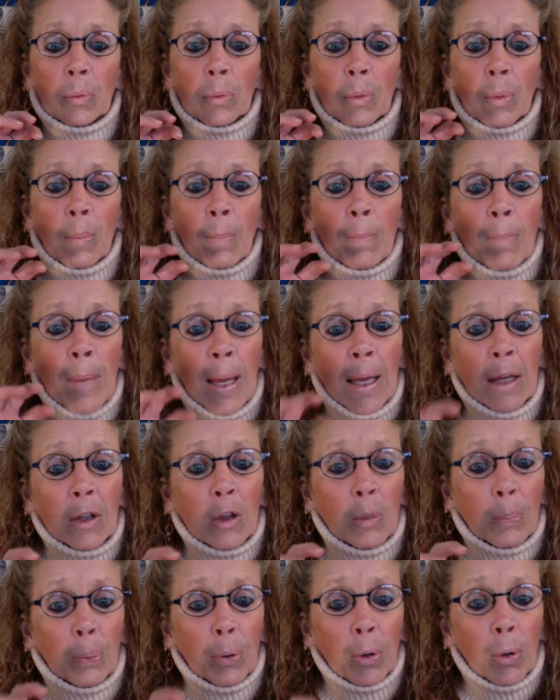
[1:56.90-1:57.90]
make the
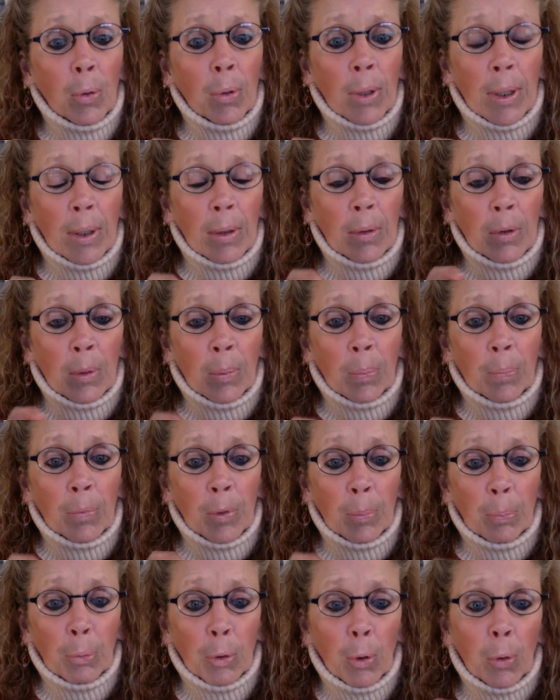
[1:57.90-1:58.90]

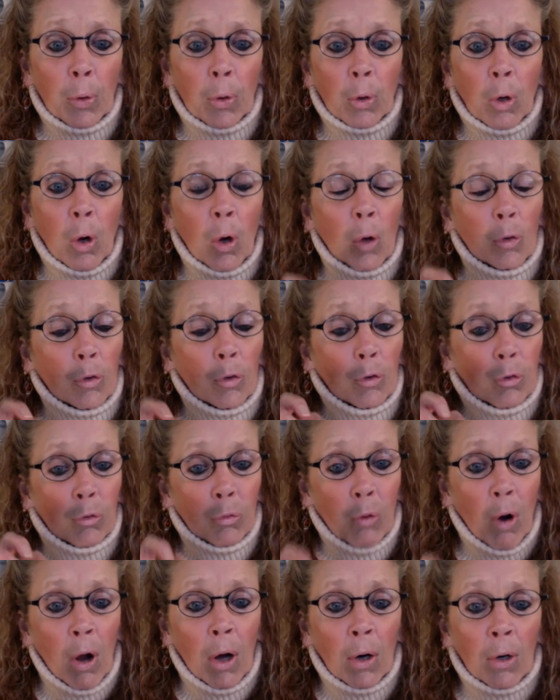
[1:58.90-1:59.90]
protocol
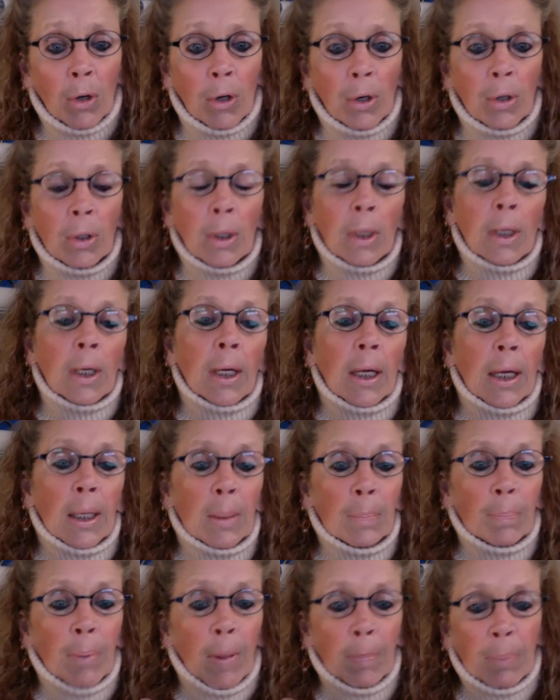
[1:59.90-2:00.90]
stronger in
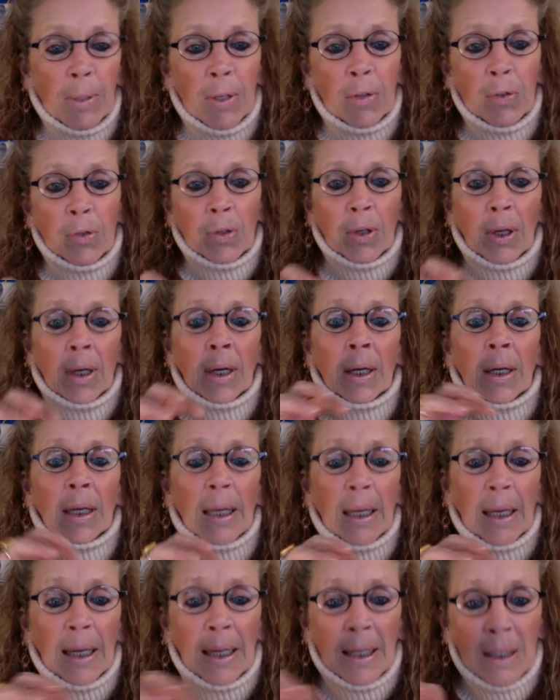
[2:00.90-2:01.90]
Babesia,
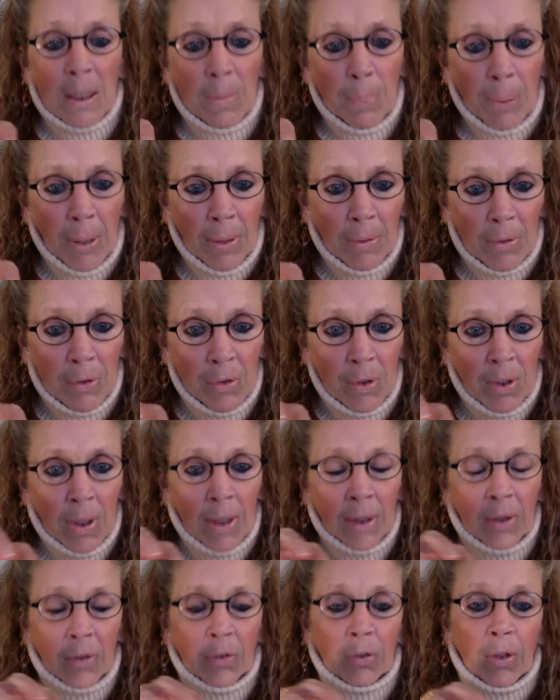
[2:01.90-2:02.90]

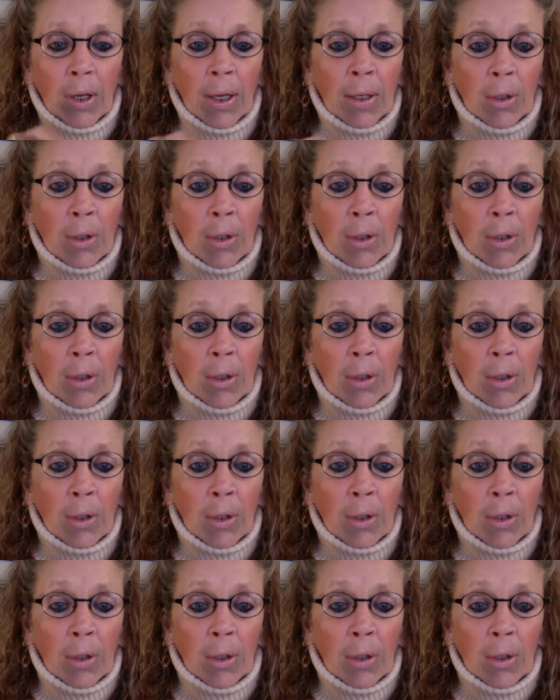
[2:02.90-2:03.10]
antiparasitics, and